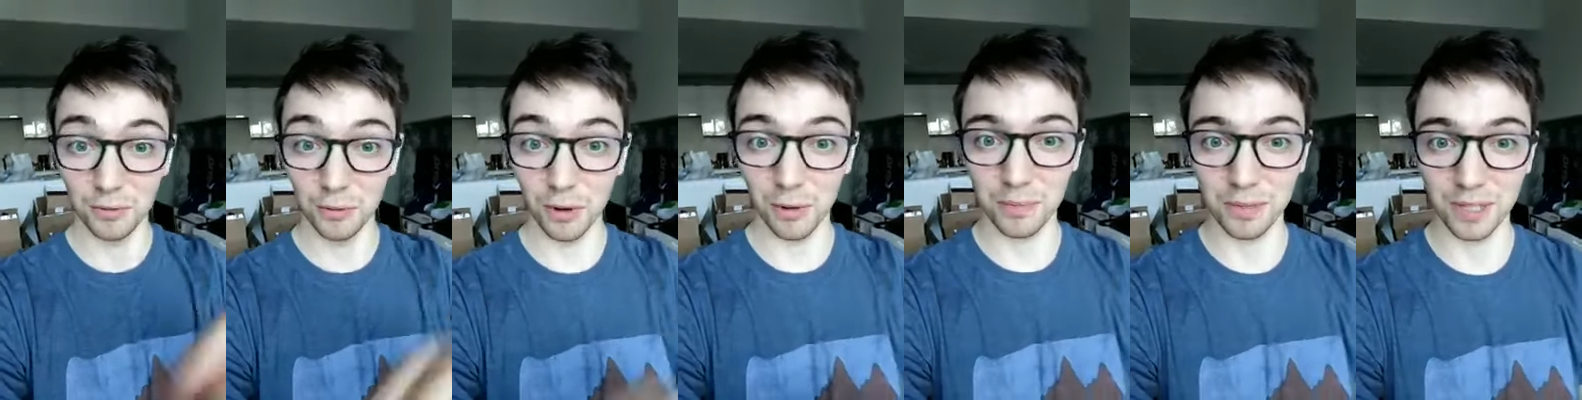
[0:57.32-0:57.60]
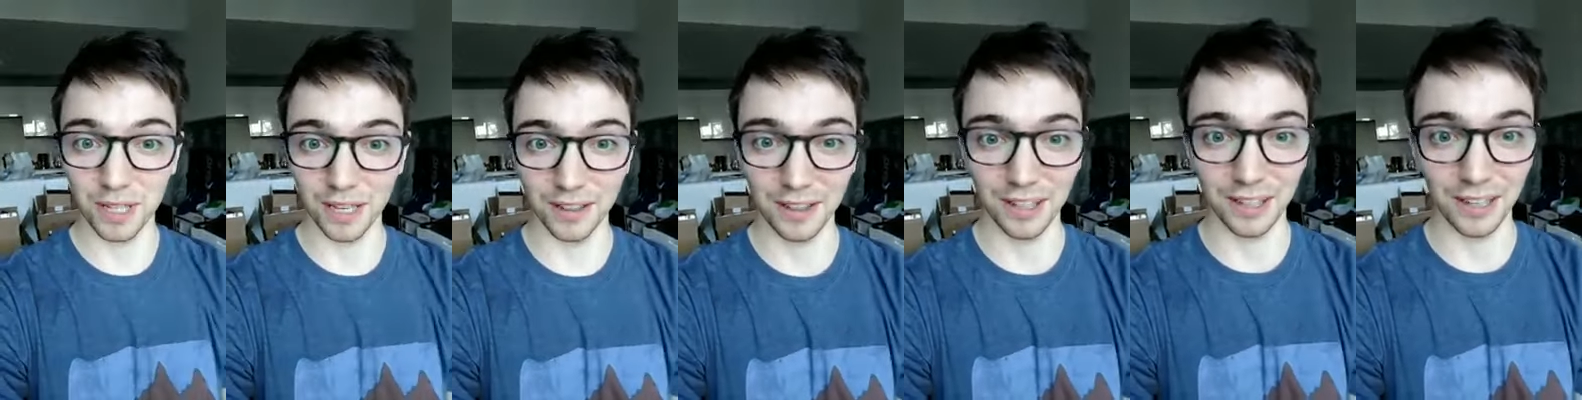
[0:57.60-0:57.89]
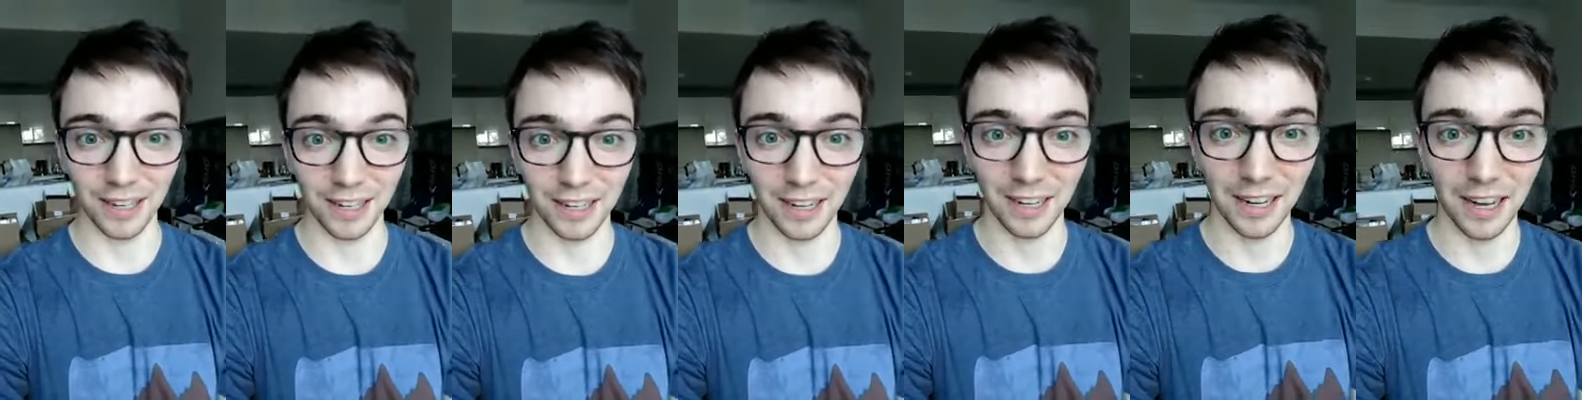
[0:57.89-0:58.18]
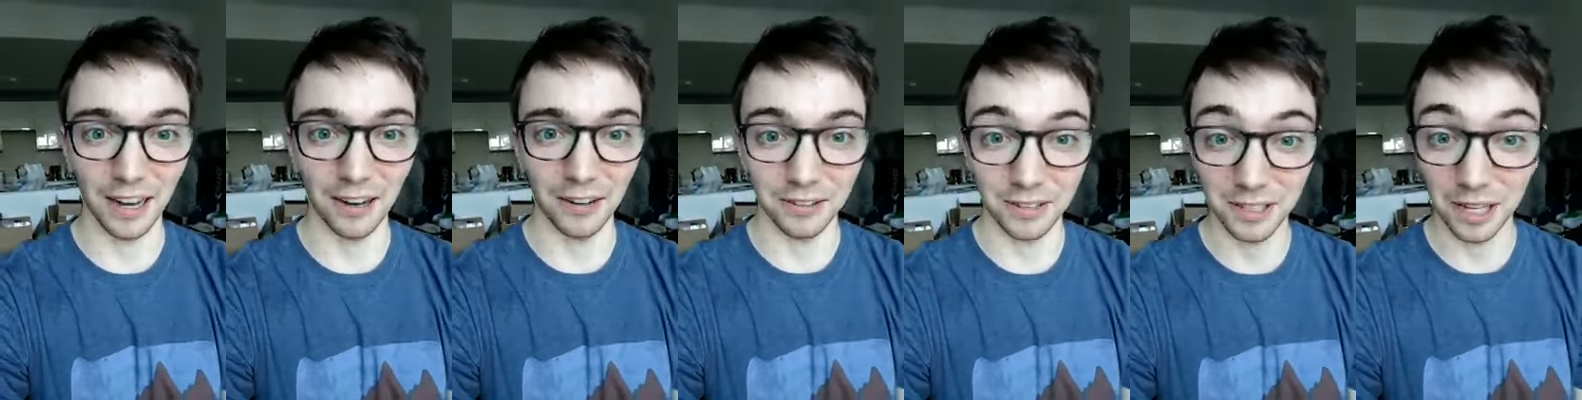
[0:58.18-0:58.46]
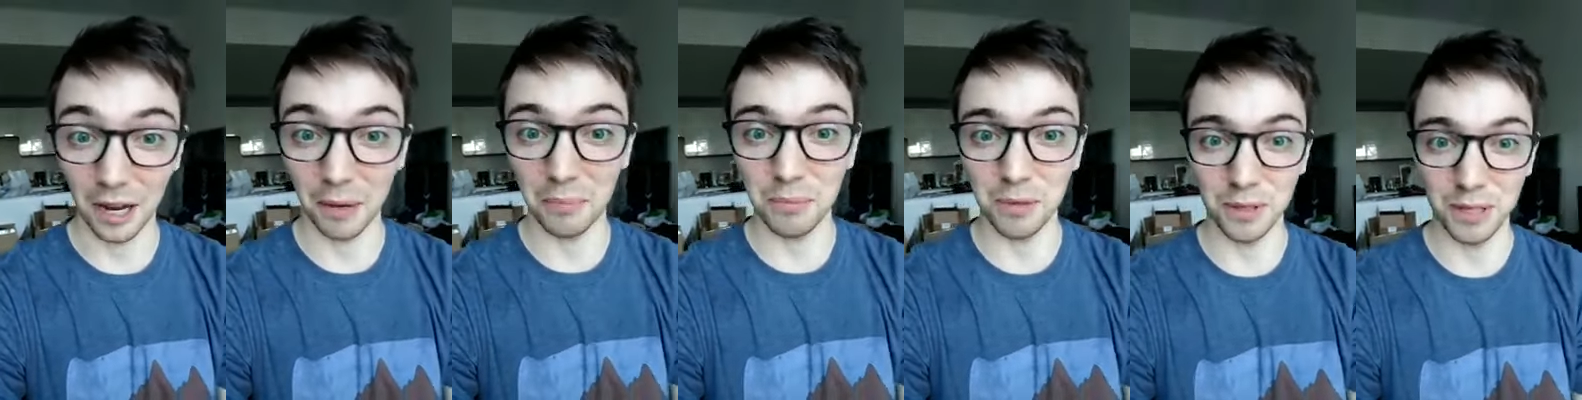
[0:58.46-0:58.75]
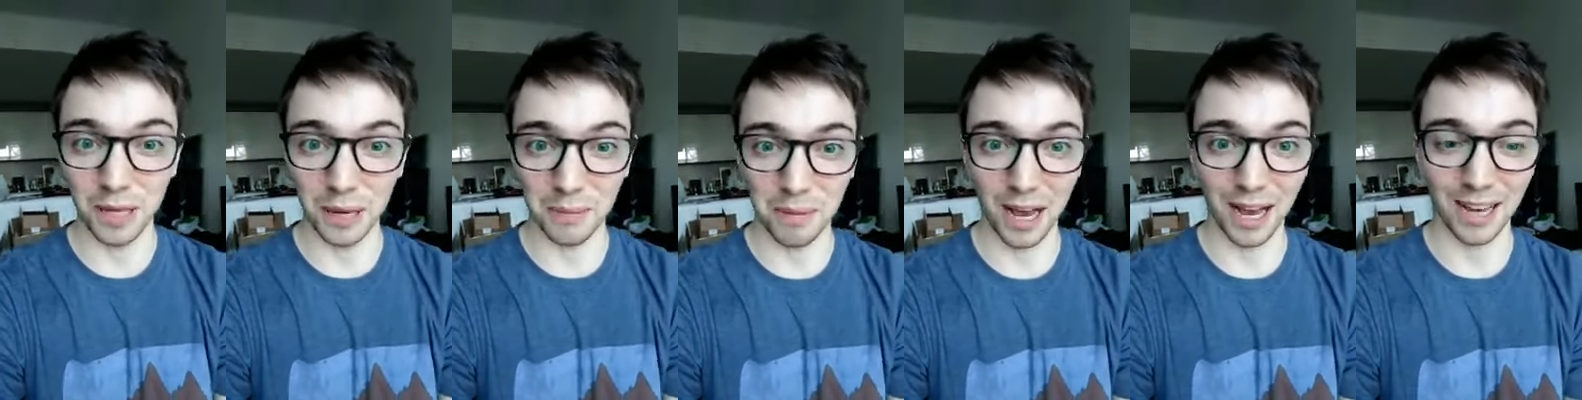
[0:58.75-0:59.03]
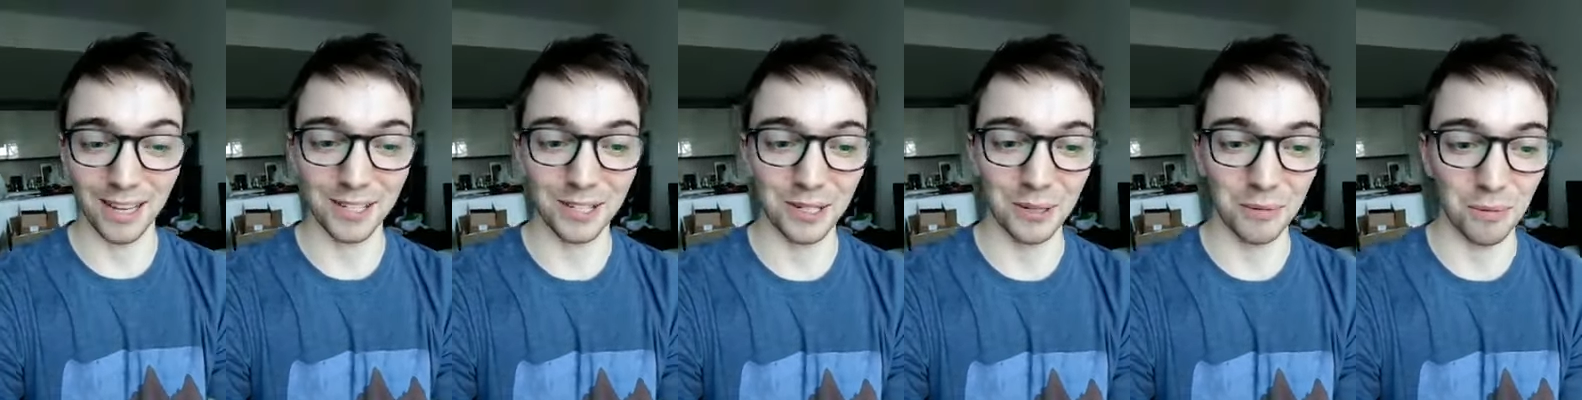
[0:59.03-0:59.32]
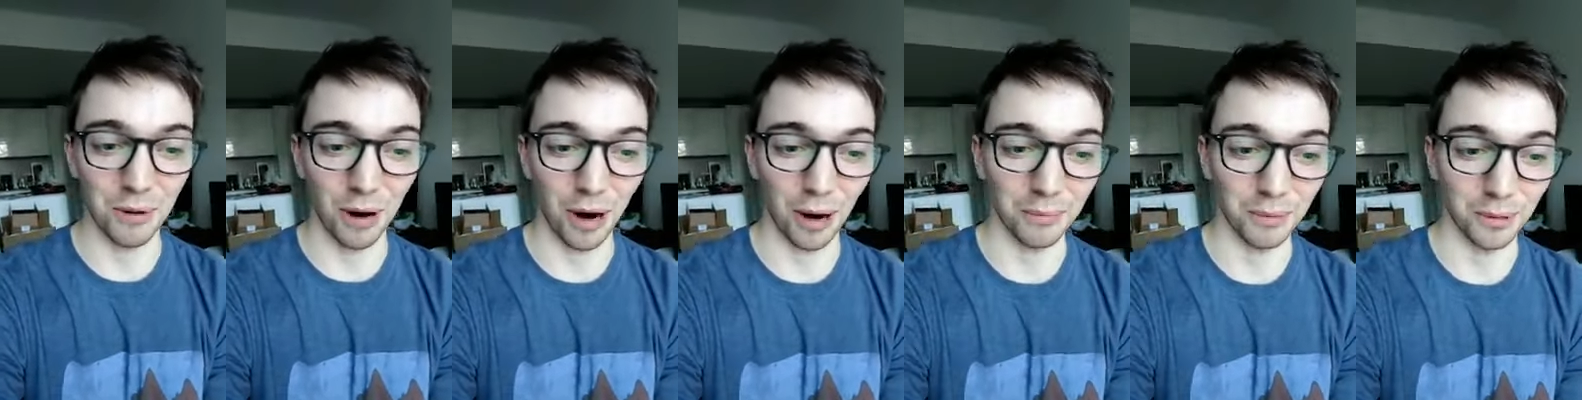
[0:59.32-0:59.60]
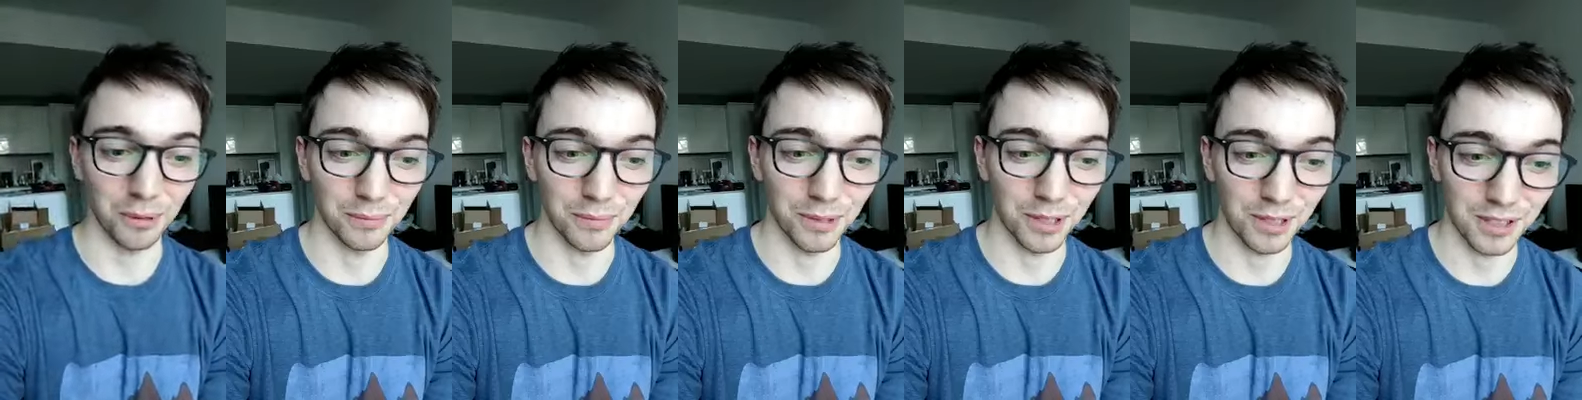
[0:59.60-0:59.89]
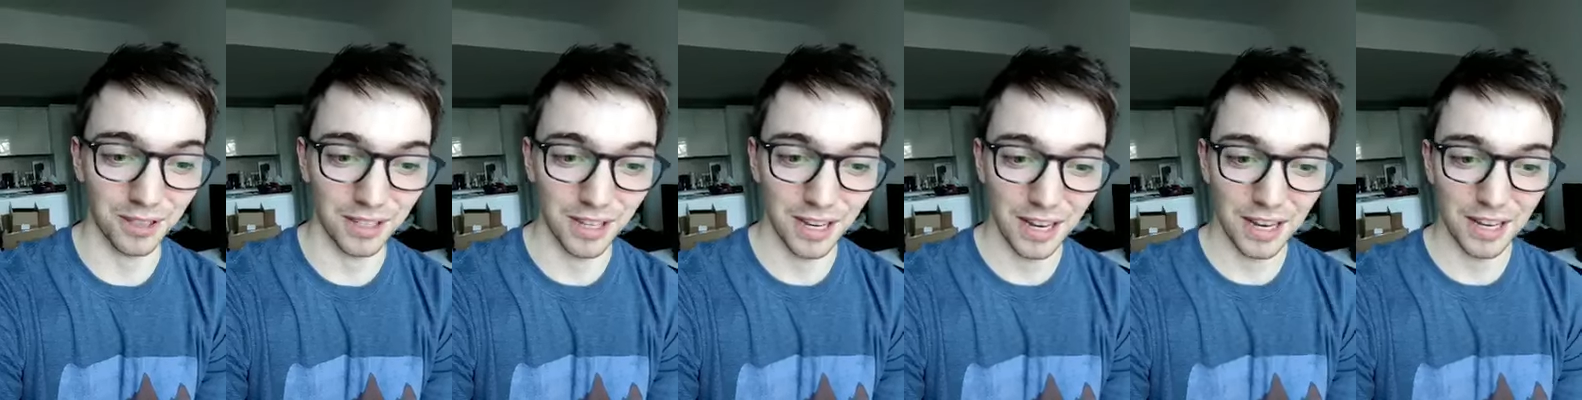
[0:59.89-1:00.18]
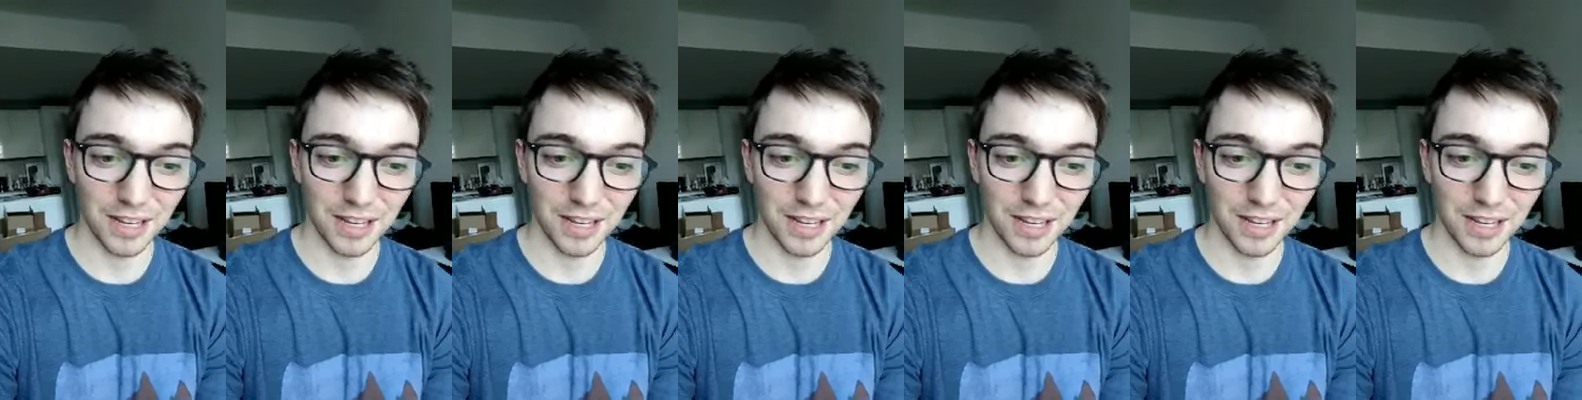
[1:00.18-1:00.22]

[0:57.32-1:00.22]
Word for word: Whoops, I think I cut out to help you get past your problems.